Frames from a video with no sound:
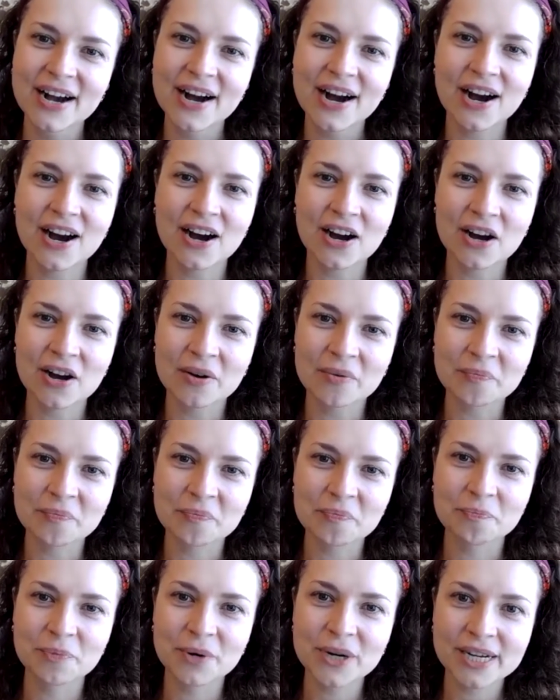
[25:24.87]

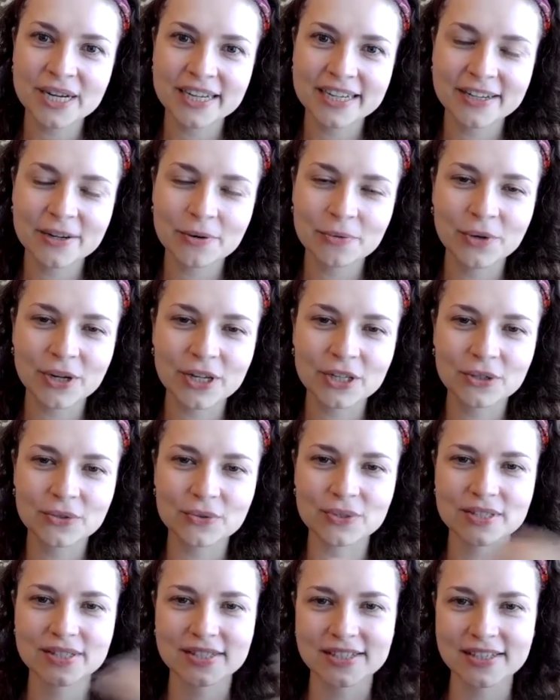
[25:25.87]
But when you
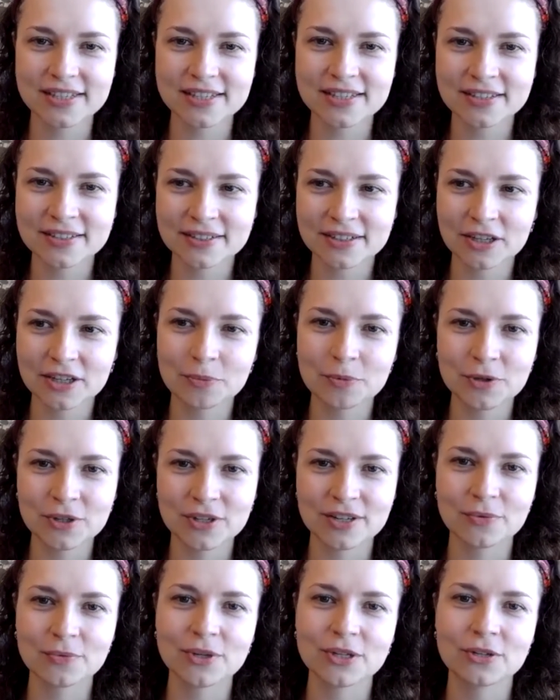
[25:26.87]
see
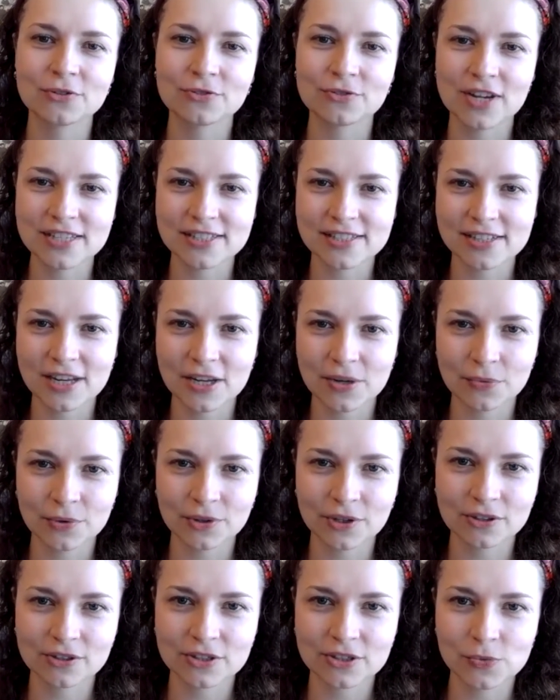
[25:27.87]
community, when you resonate with
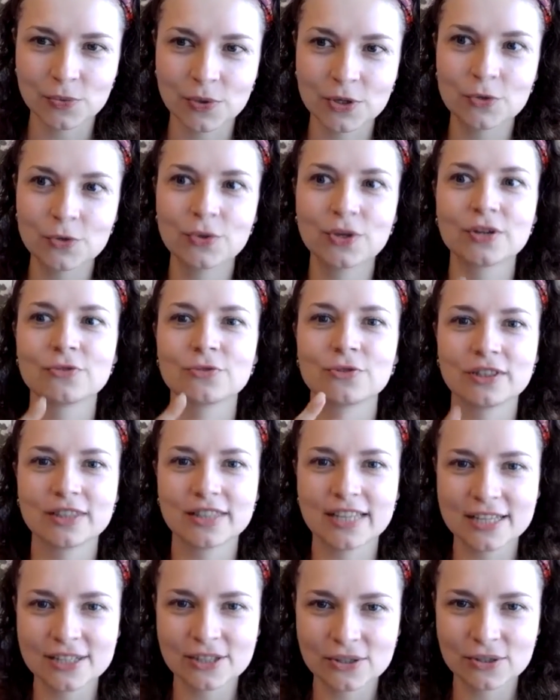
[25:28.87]
others, when you can
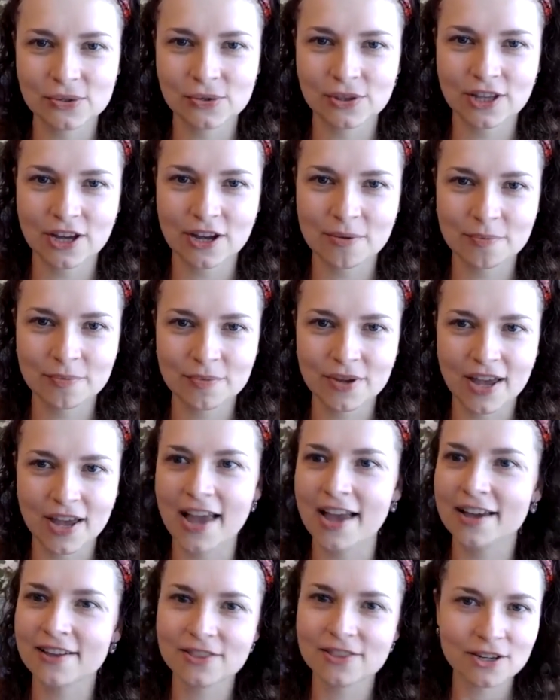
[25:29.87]
relate to them
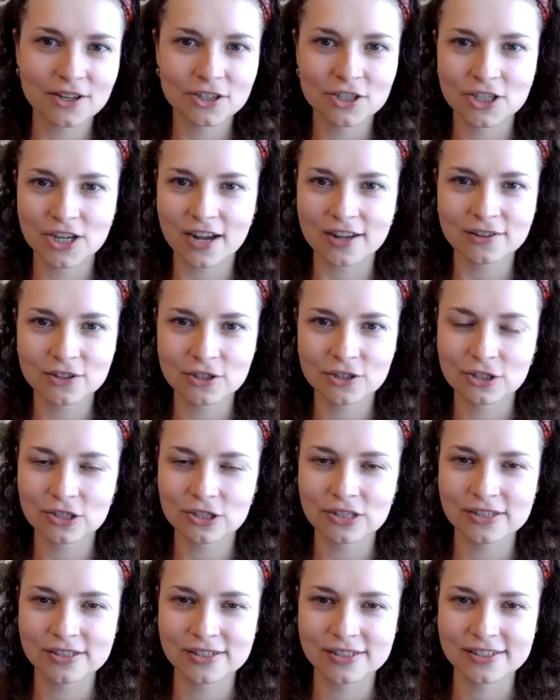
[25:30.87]
and their
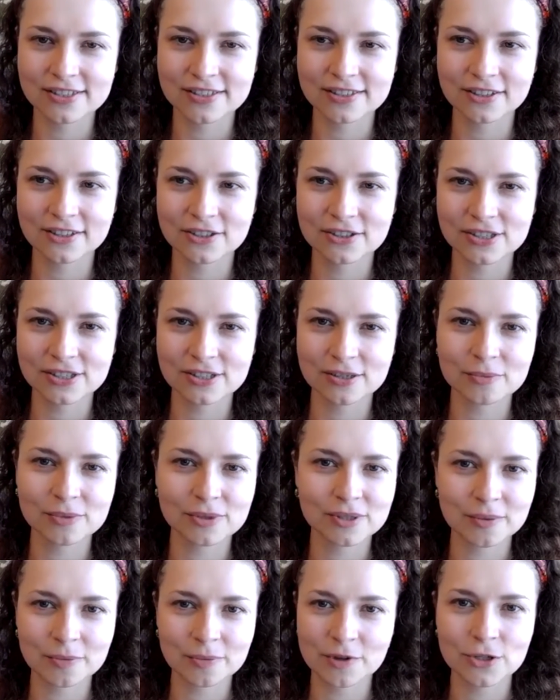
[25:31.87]
challenges, there's some
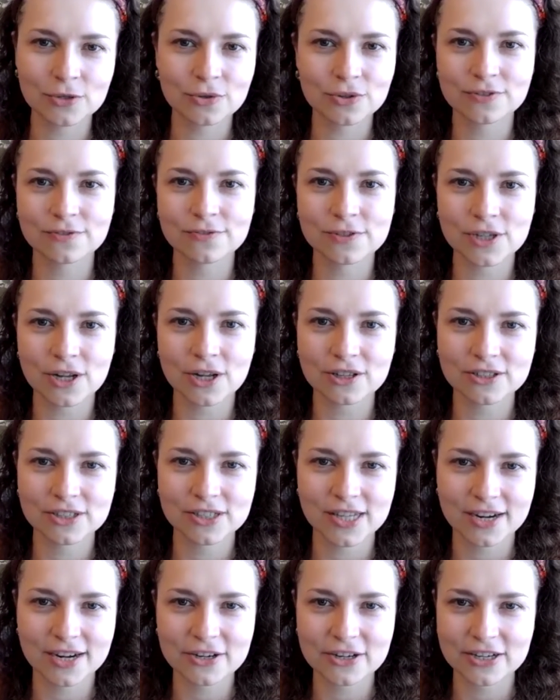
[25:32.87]
sort of
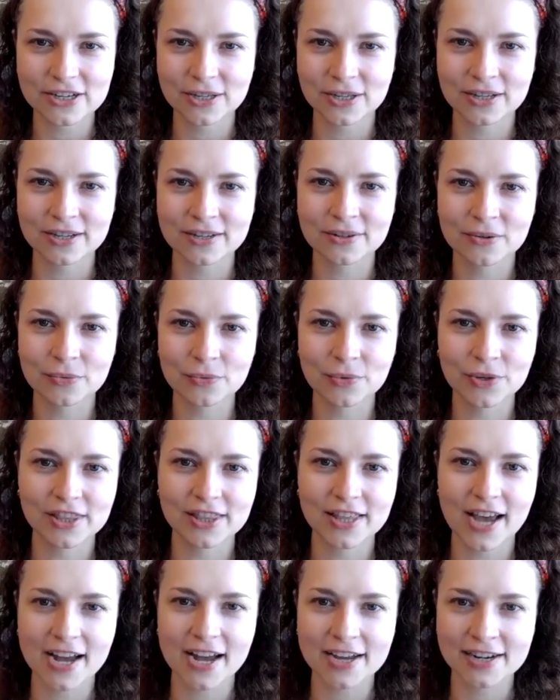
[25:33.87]
solidarity with
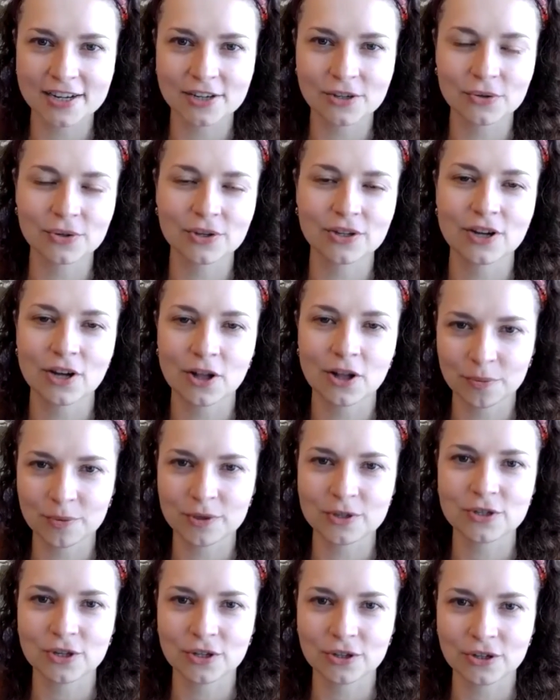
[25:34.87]
that, and you can help
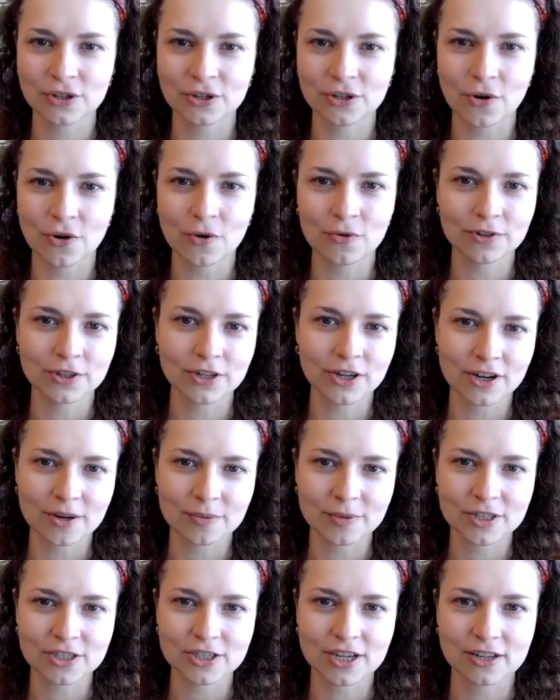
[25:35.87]
each other
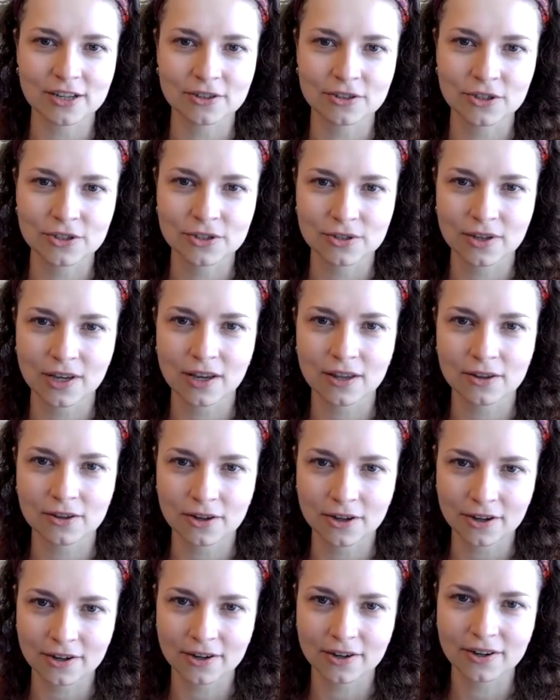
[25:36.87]
overcome the challenge
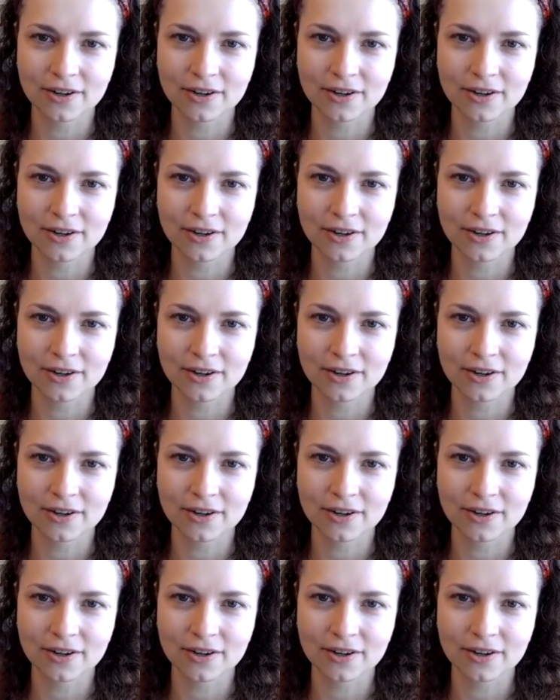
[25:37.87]
together.